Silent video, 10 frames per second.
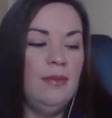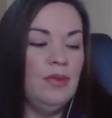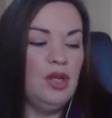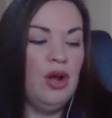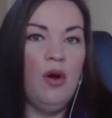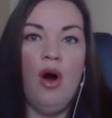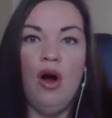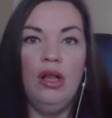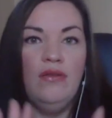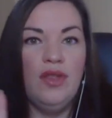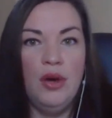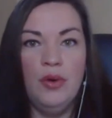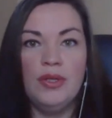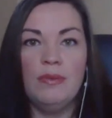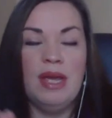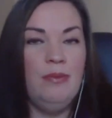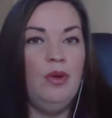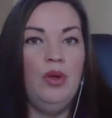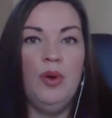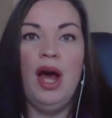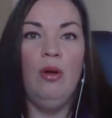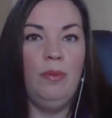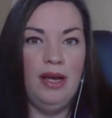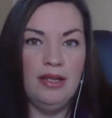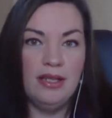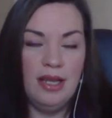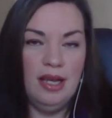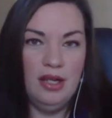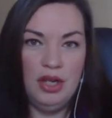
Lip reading: you know, all of those people who help us, you